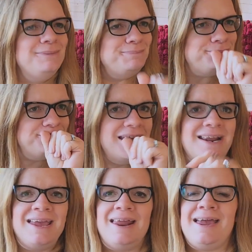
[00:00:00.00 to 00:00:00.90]
and
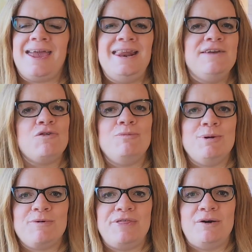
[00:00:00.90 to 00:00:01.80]
again, I can't even
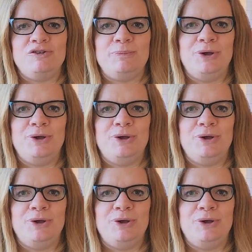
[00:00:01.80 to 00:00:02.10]
remember if that was put